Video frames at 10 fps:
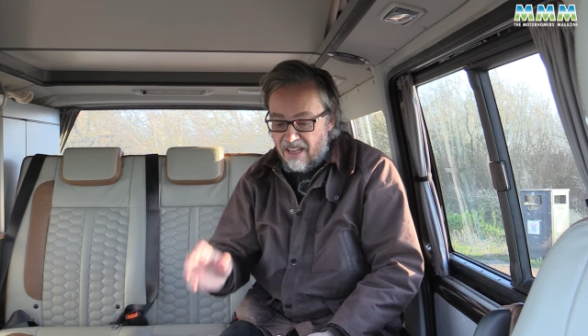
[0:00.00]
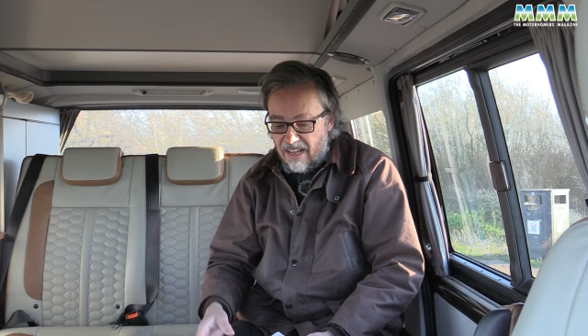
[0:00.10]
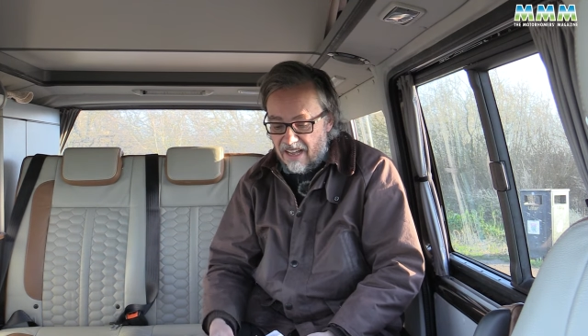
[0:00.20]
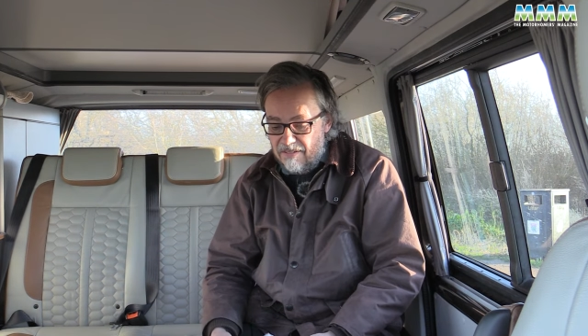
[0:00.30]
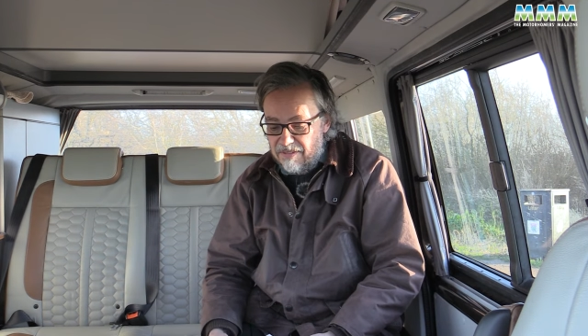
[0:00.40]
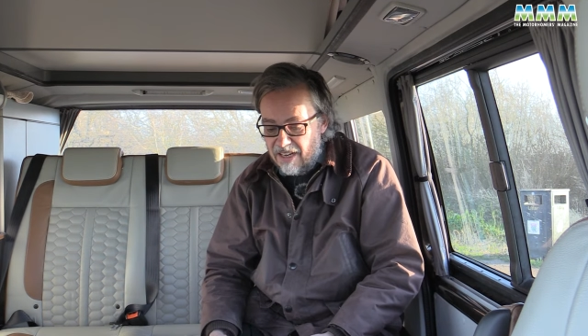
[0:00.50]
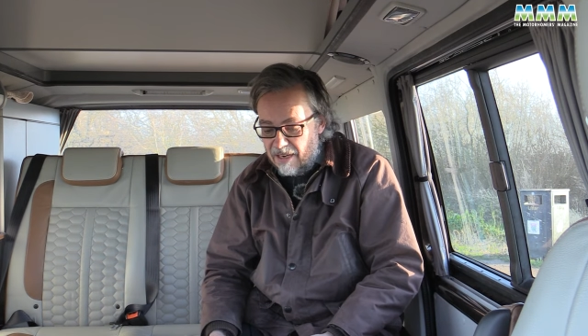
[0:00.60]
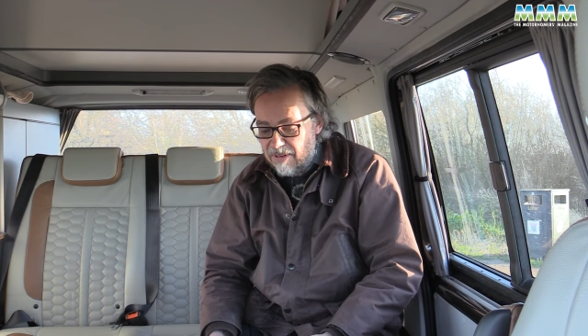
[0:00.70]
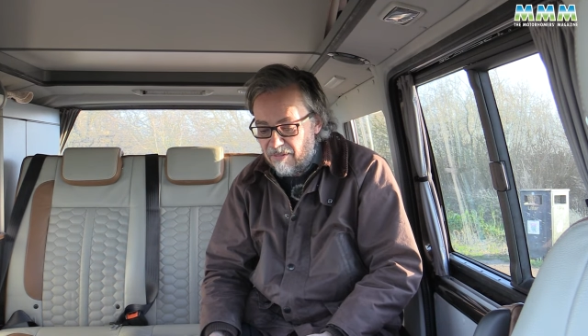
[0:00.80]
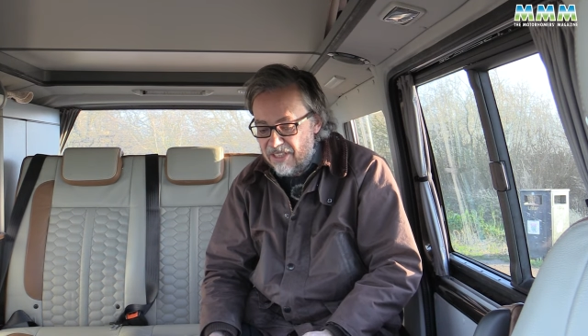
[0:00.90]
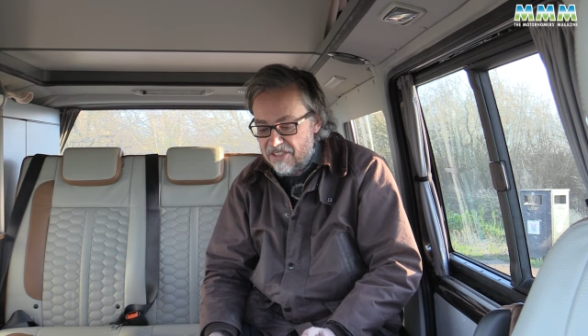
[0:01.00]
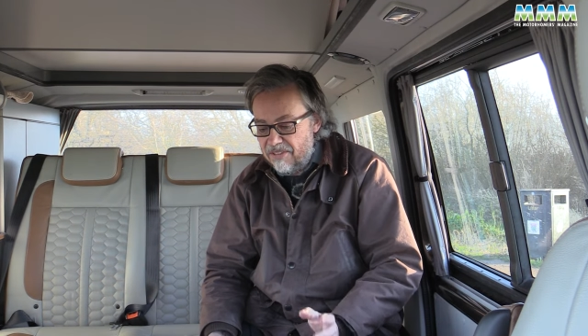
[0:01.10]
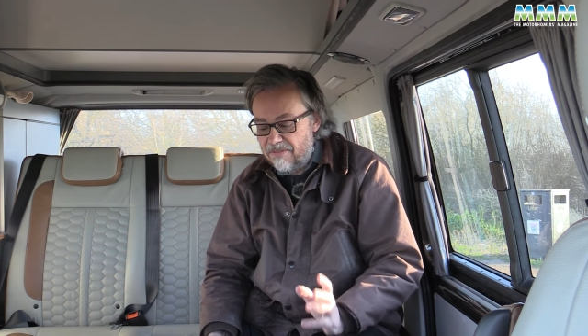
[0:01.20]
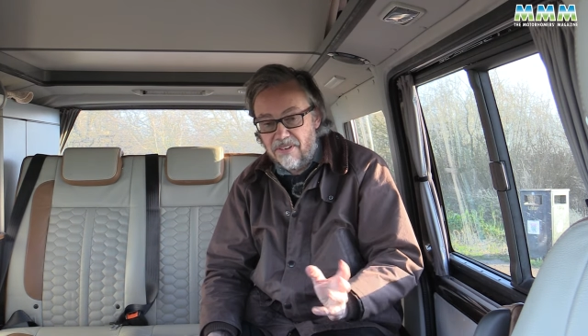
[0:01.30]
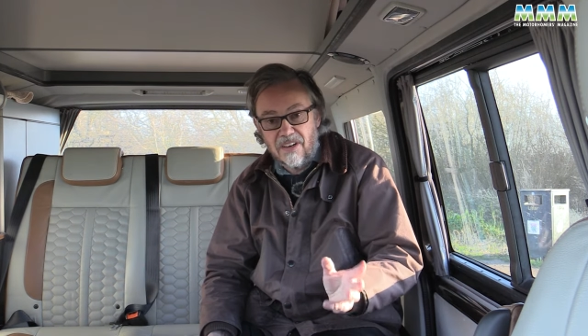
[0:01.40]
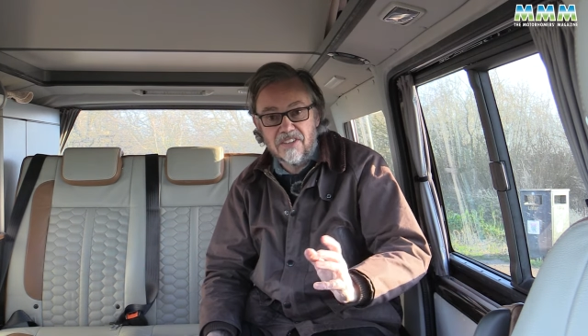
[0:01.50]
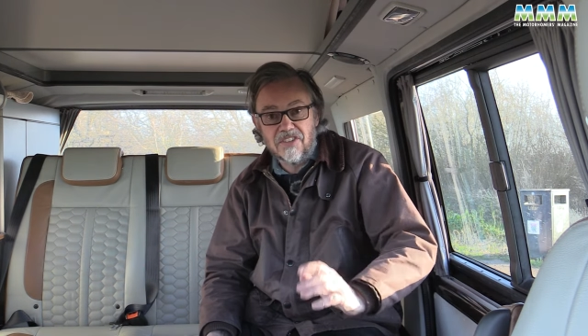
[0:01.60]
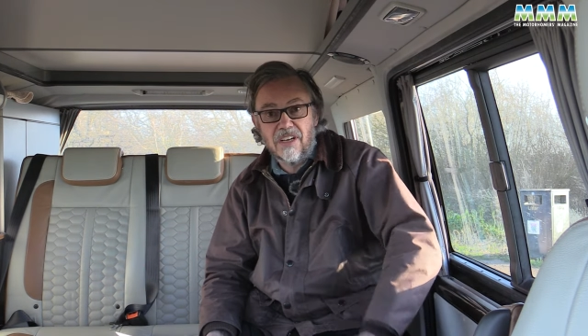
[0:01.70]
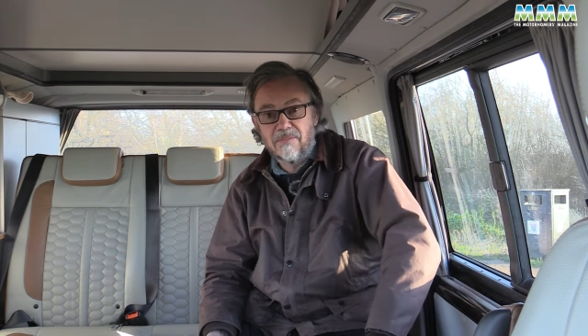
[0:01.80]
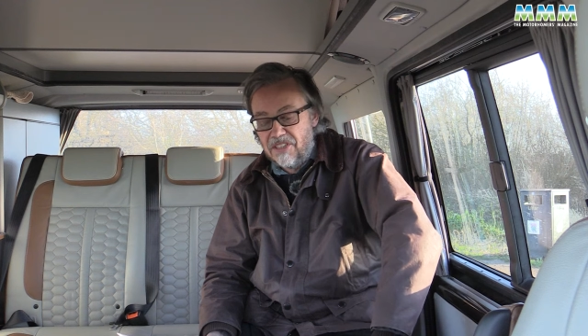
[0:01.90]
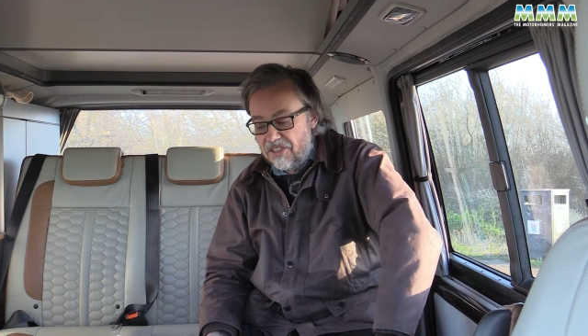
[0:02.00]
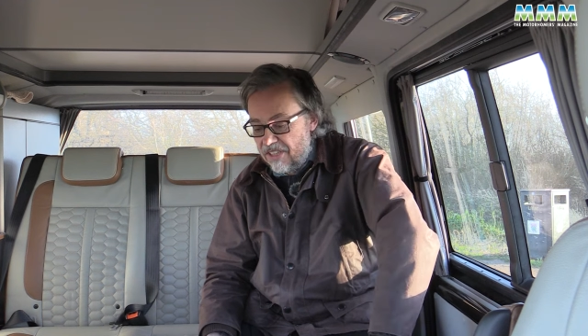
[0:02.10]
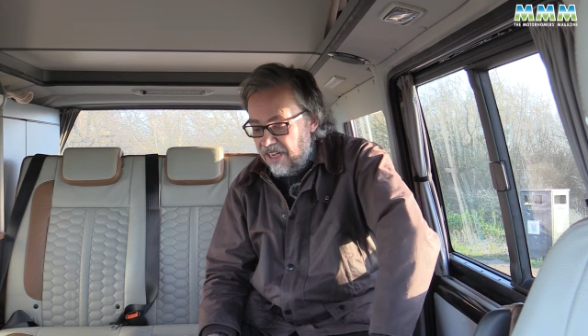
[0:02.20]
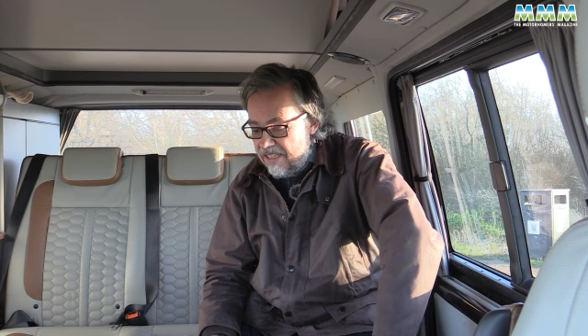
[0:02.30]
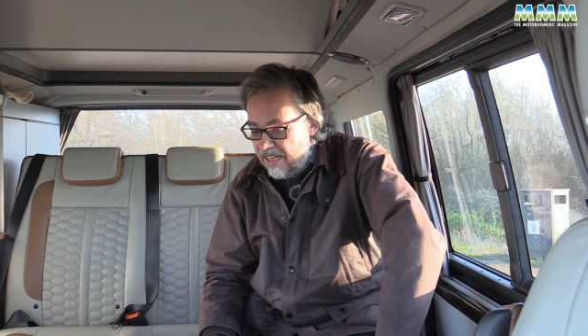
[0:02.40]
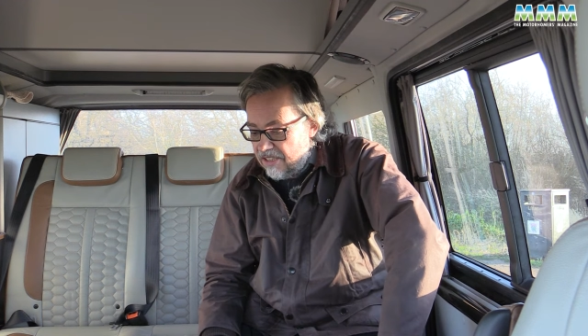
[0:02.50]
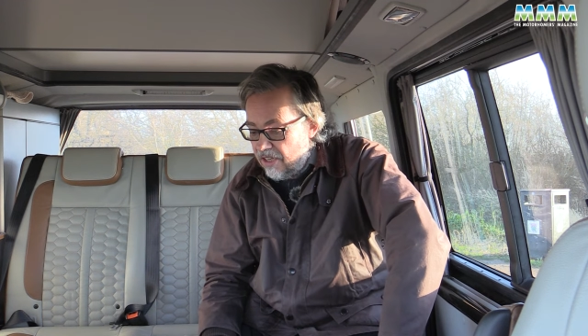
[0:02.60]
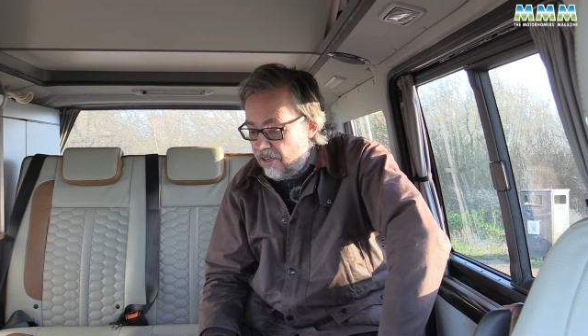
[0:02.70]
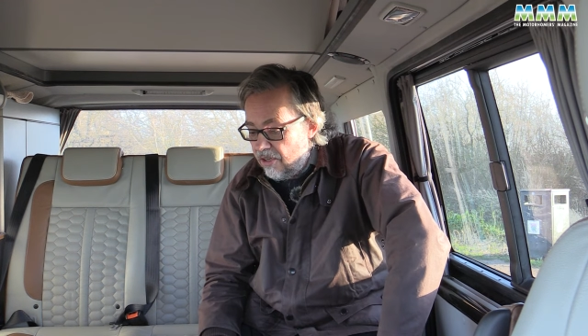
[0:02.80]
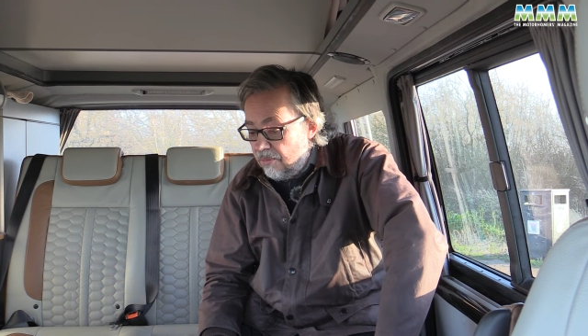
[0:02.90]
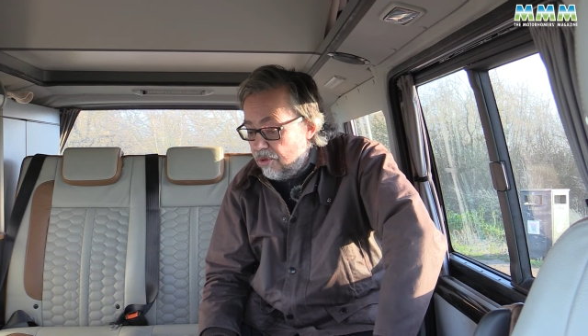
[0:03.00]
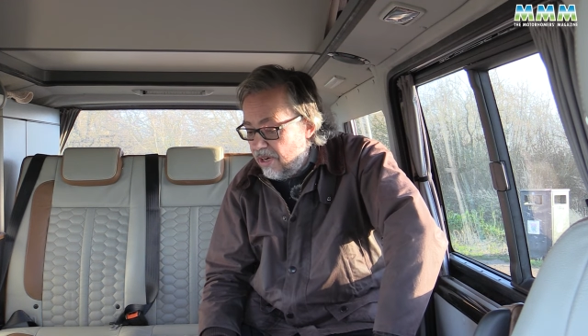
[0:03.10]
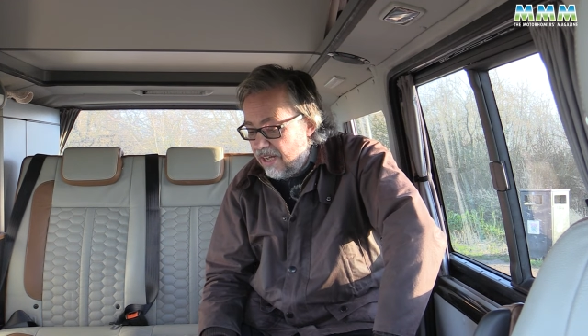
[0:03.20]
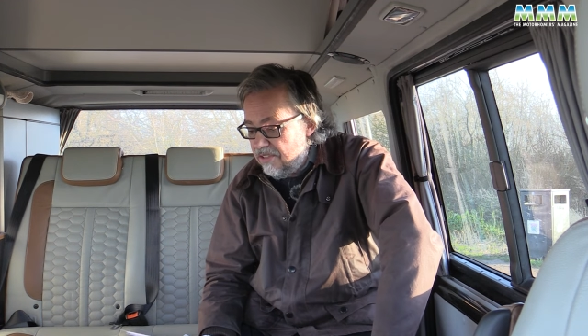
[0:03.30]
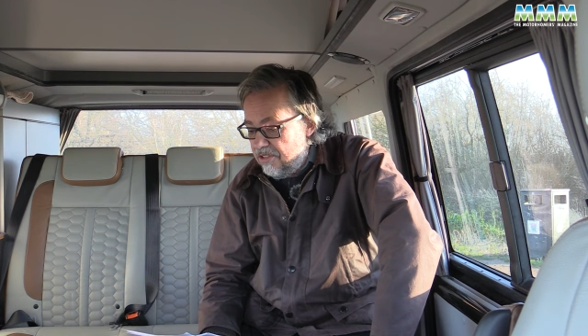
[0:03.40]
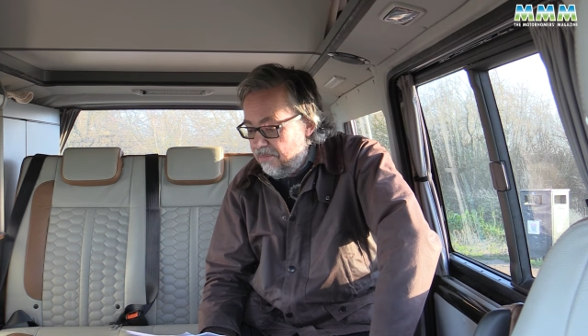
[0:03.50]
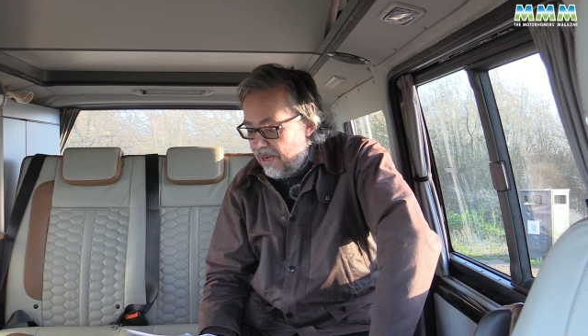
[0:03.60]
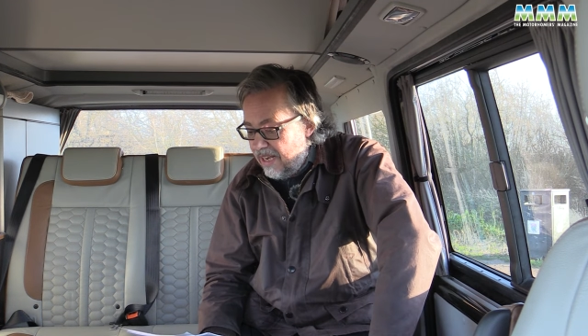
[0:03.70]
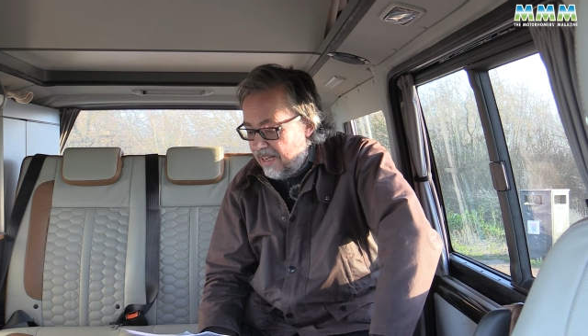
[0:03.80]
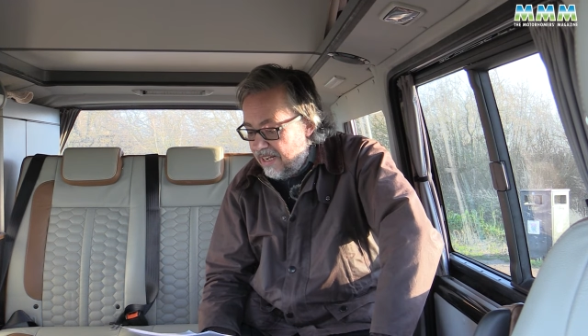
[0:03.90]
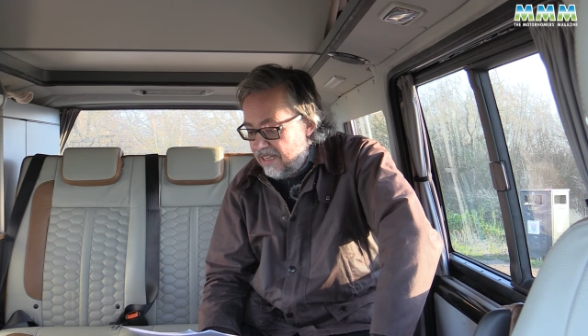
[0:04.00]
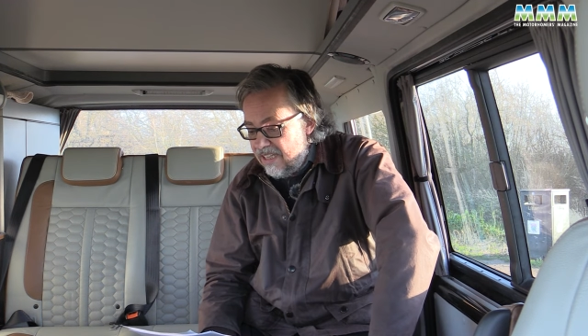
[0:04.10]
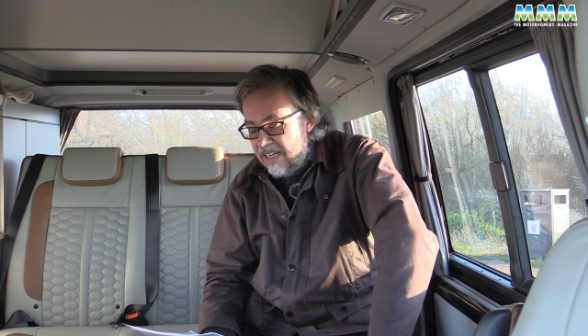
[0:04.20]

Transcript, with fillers: uh, for a couple of weeks in France, and we stayed at Le Moulin du Bel Air,